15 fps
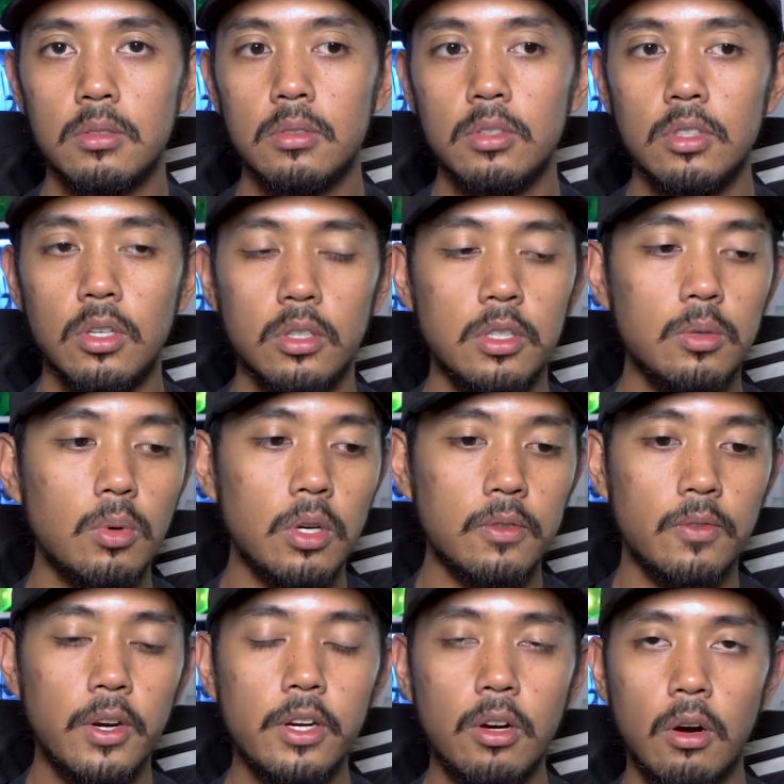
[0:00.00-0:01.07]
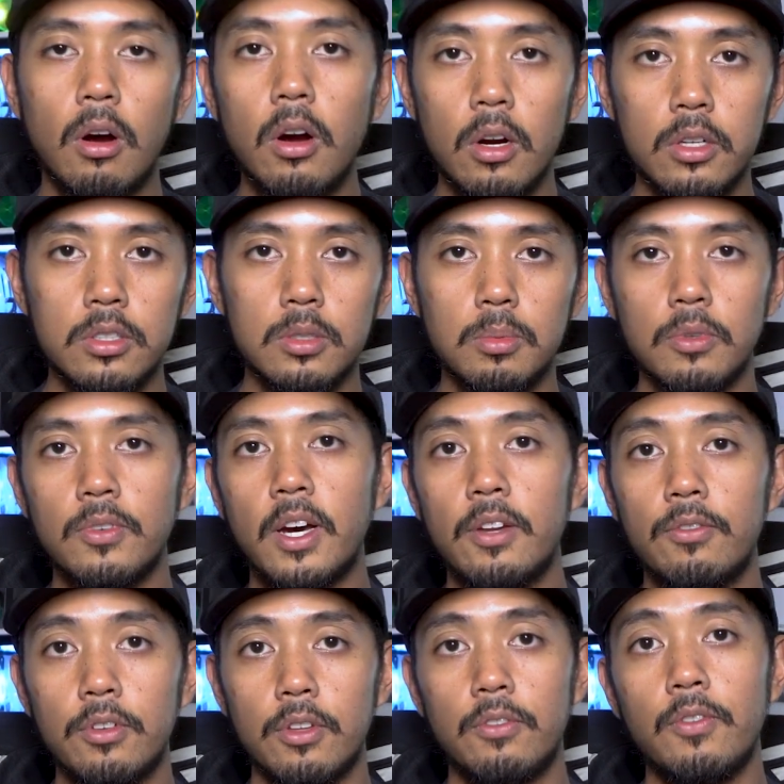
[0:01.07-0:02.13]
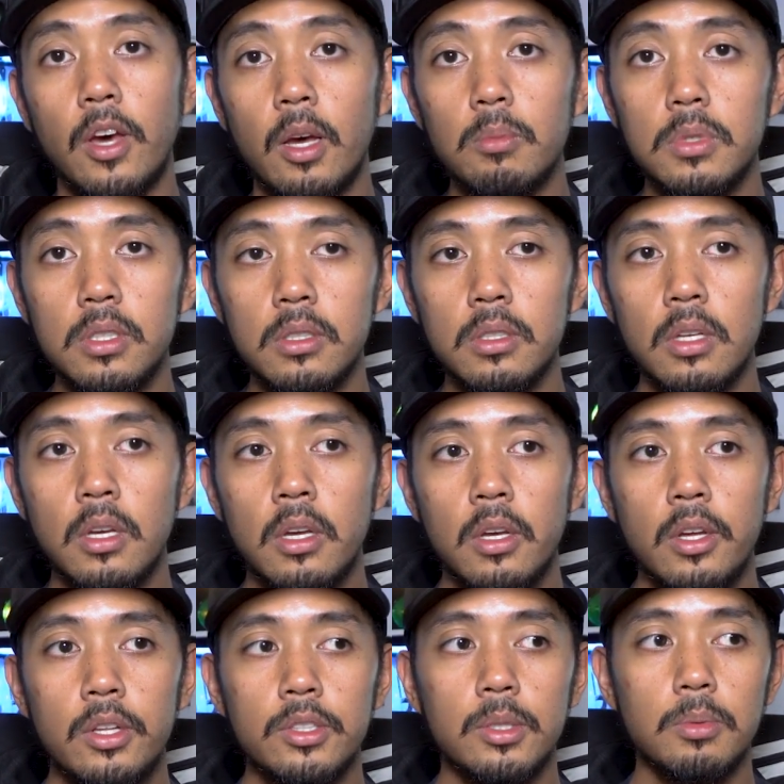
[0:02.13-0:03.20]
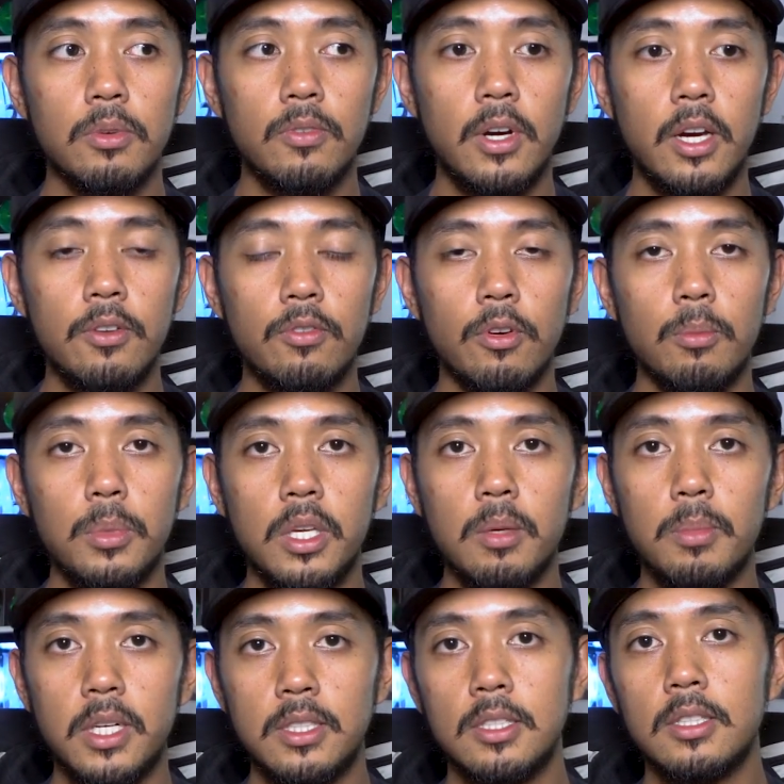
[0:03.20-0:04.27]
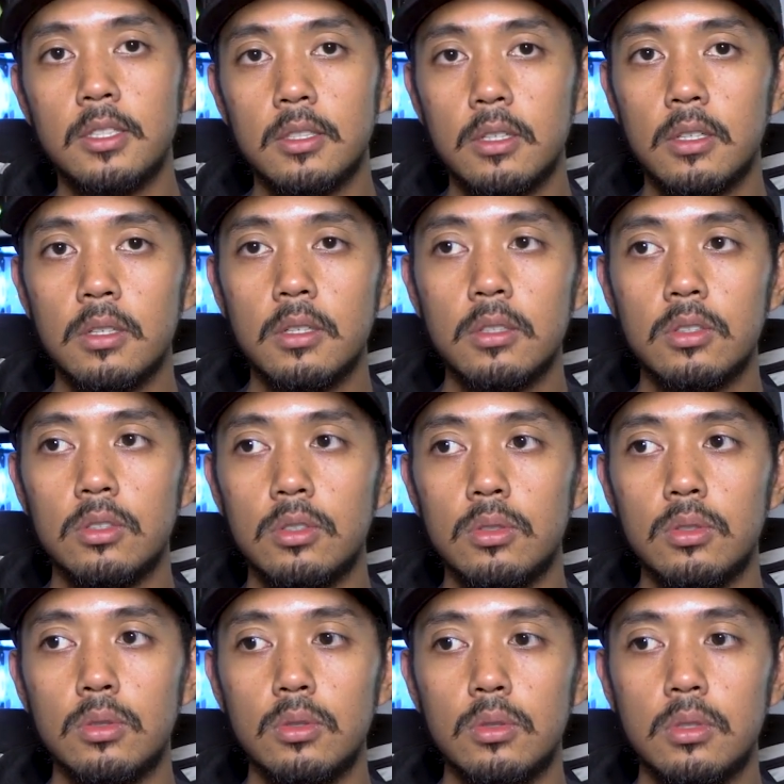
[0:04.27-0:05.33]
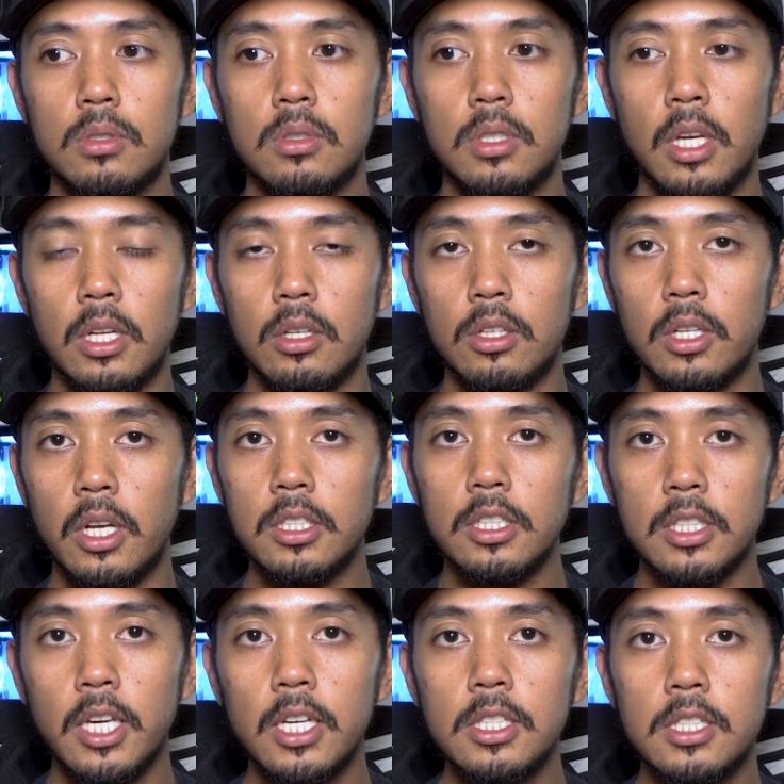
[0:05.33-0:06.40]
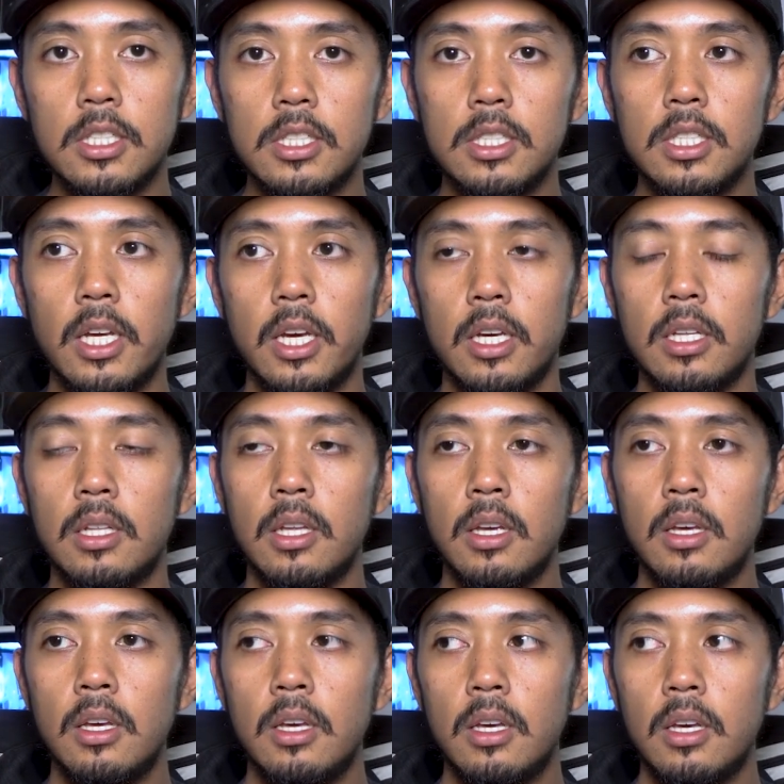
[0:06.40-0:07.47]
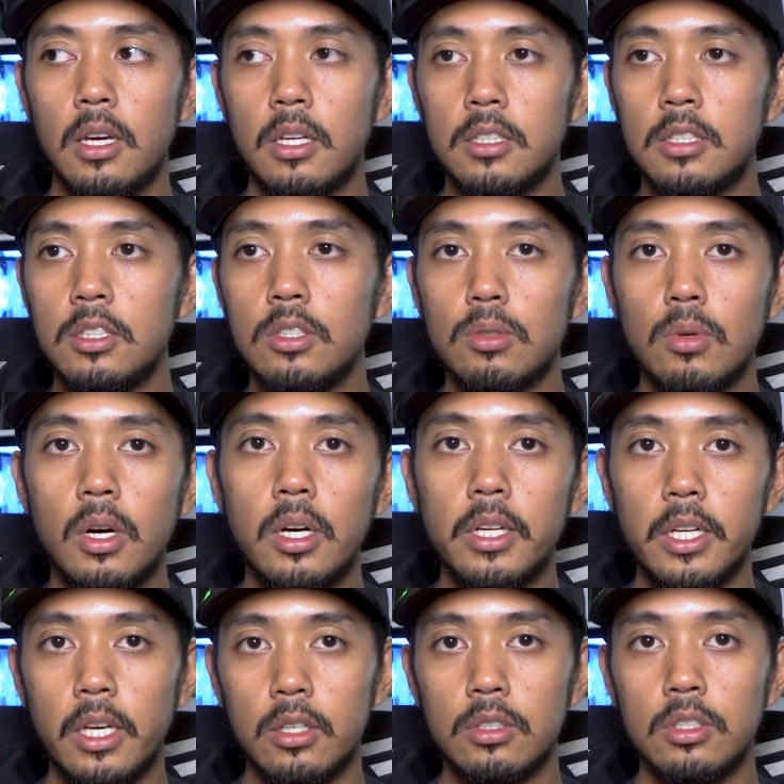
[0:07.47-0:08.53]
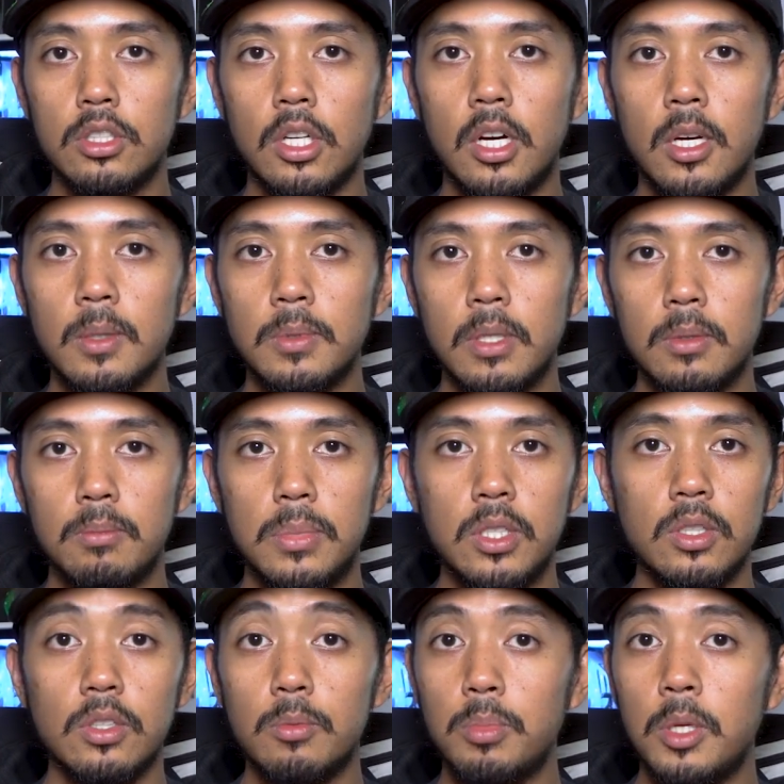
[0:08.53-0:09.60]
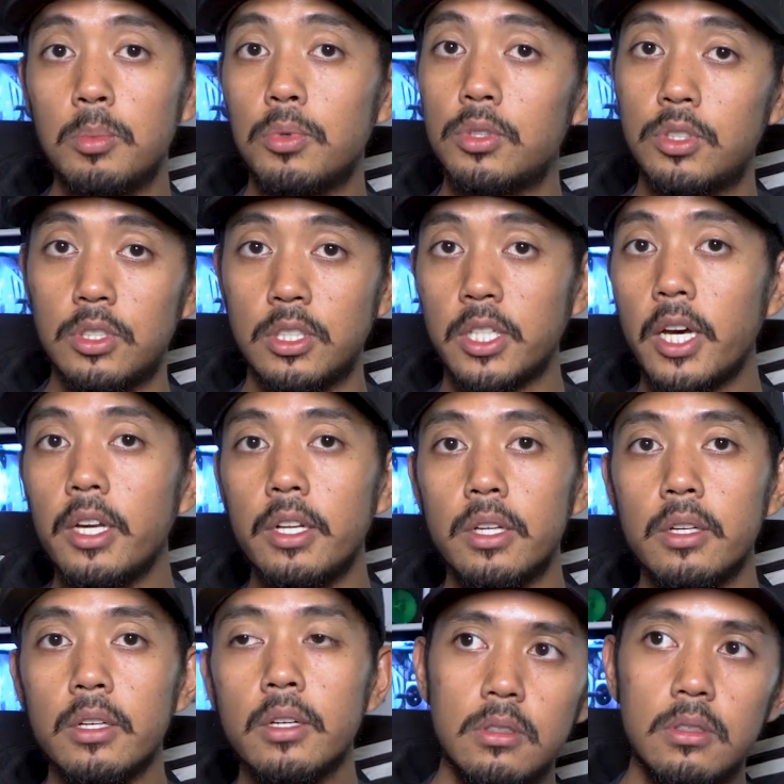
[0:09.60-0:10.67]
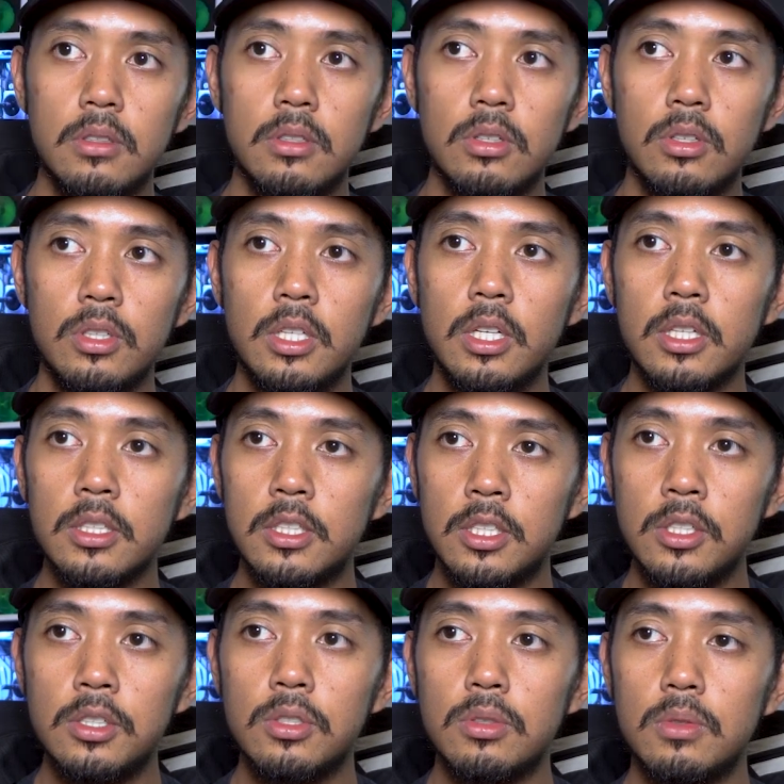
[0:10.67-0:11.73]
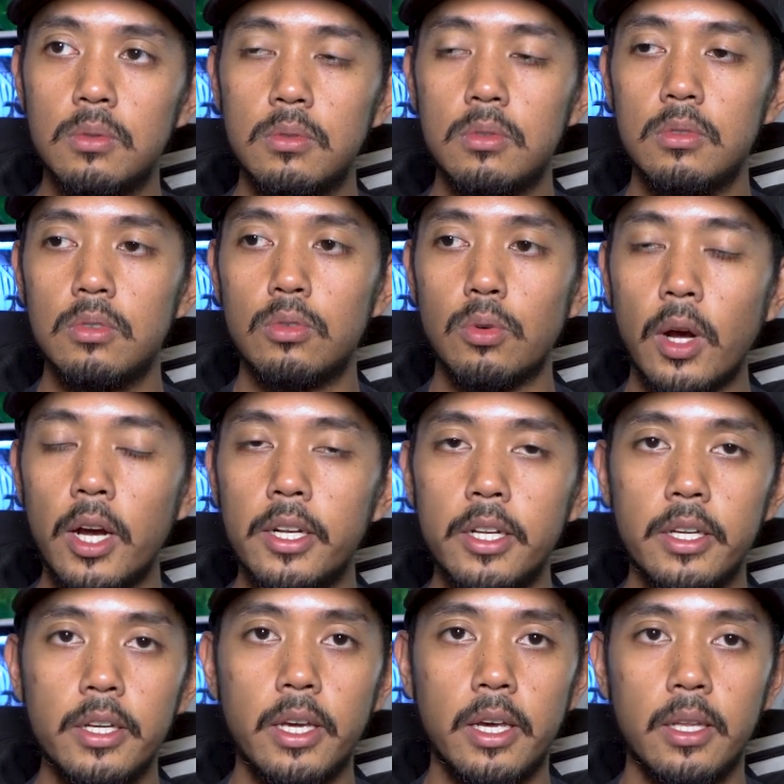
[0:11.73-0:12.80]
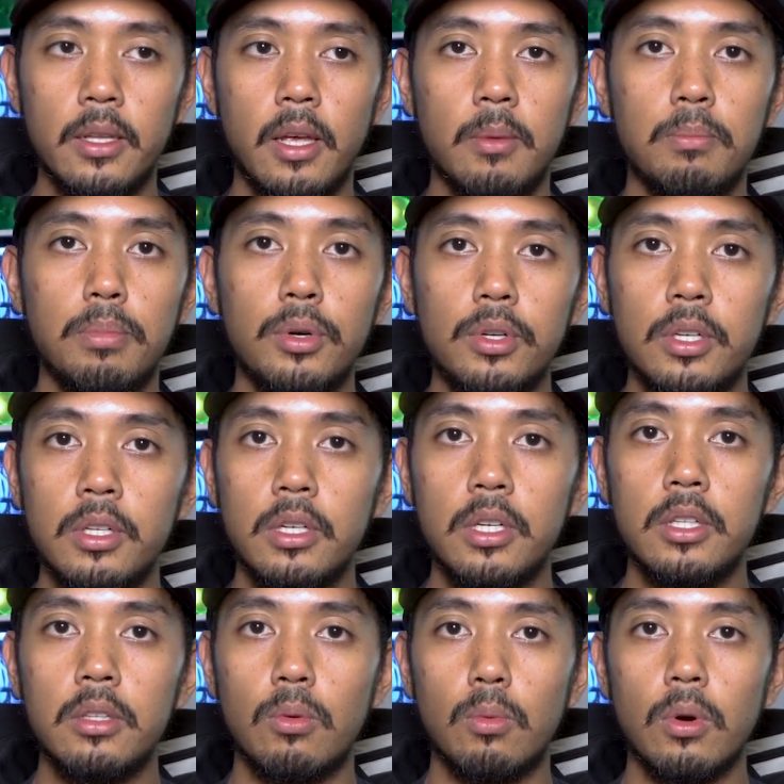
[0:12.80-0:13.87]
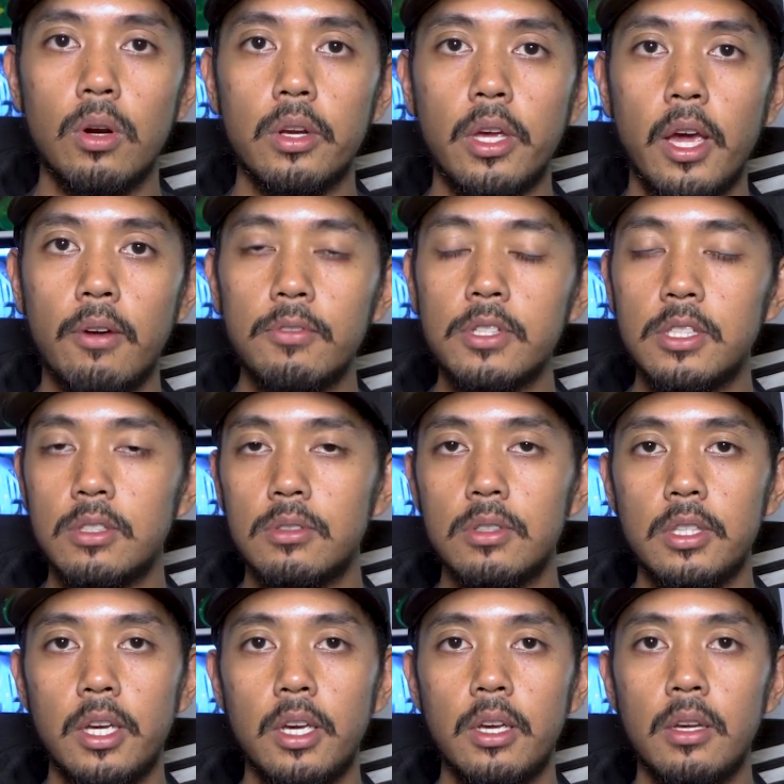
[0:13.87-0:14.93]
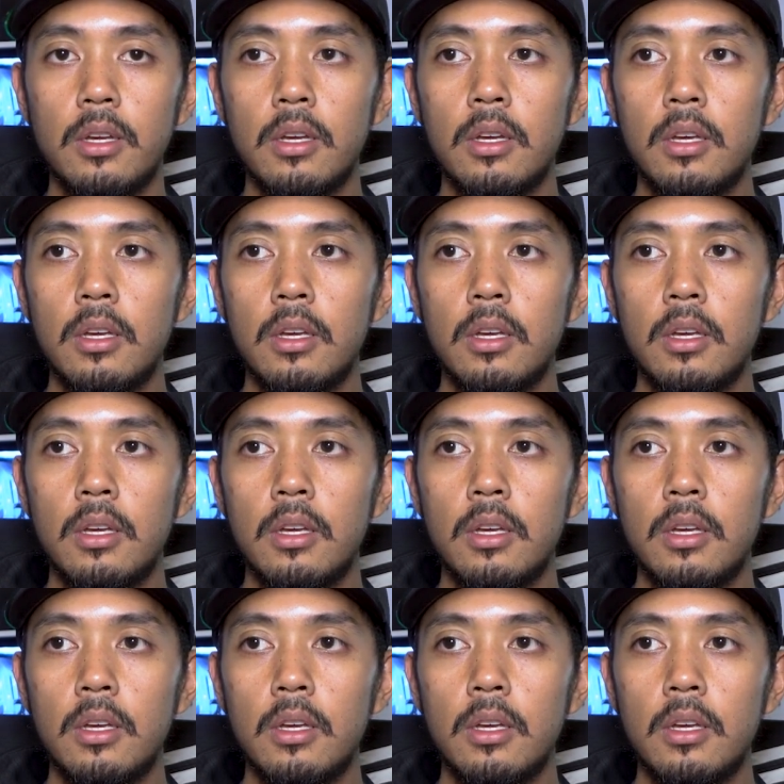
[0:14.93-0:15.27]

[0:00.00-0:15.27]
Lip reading: He worked very hard to provide for the family, to provide for me and my sister, to get a good education and continue on and get good jobs and be good people in society. He continued grinding and putting in the work every single day